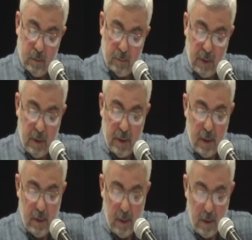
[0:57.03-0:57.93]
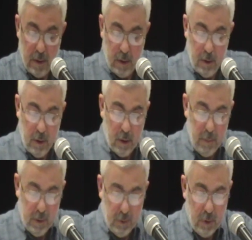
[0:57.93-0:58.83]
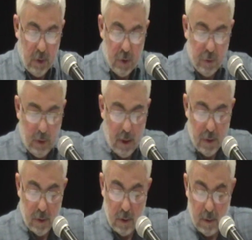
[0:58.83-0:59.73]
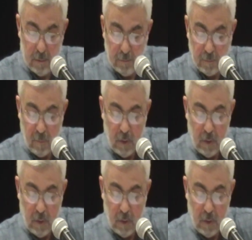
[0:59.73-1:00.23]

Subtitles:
in the Armenian-Turkish relations